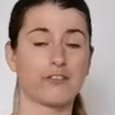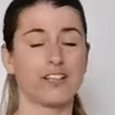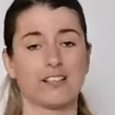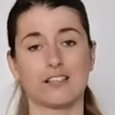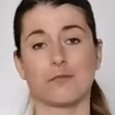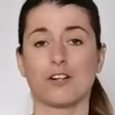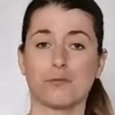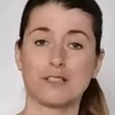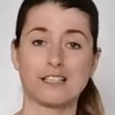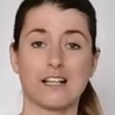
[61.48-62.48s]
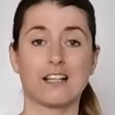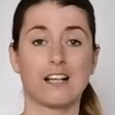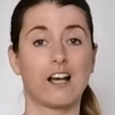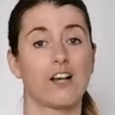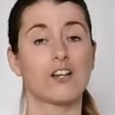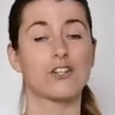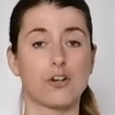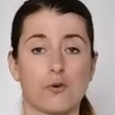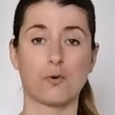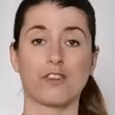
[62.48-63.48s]
feet is I'm going to be standing
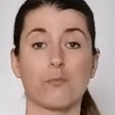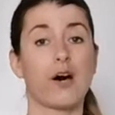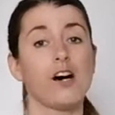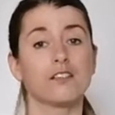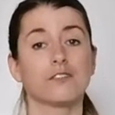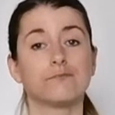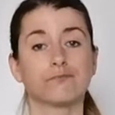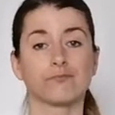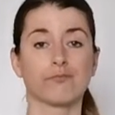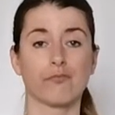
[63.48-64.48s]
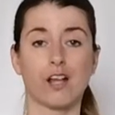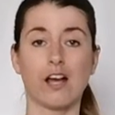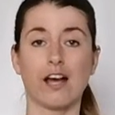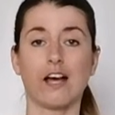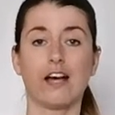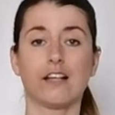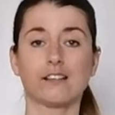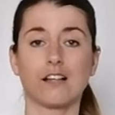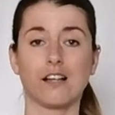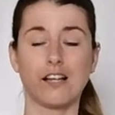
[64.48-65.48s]
shoulder width apart.
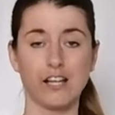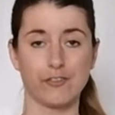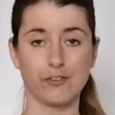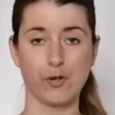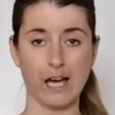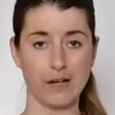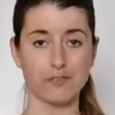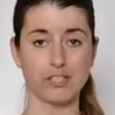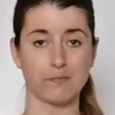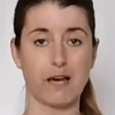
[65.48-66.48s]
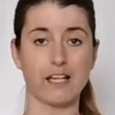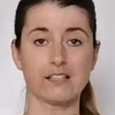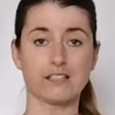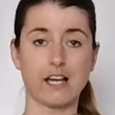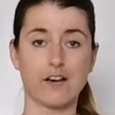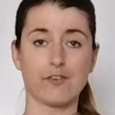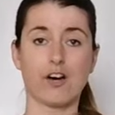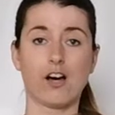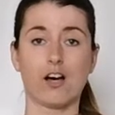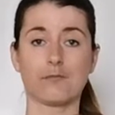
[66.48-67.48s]
And if you have space, have
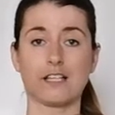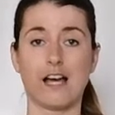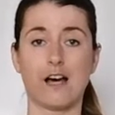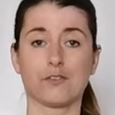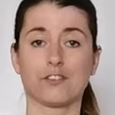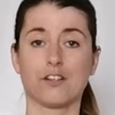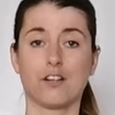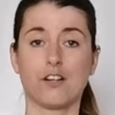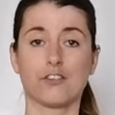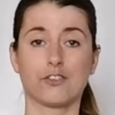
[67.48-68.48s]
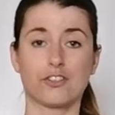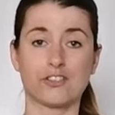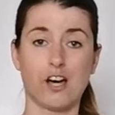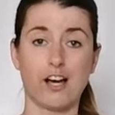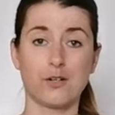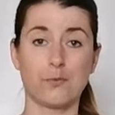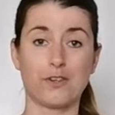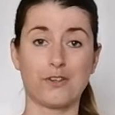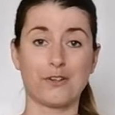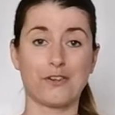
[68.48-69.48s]
your arms out to the side
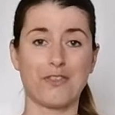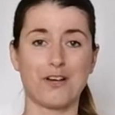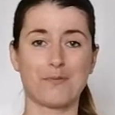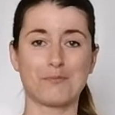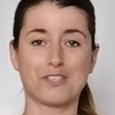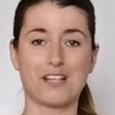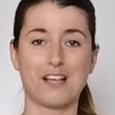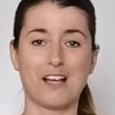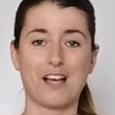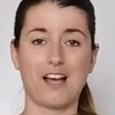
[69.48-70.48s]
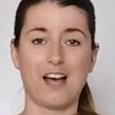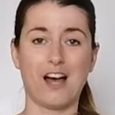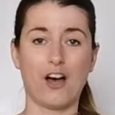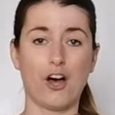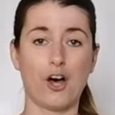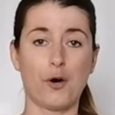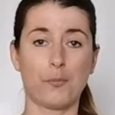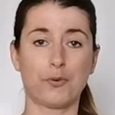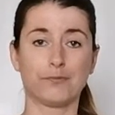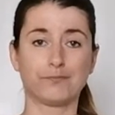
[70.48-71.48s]
with your thumbs up.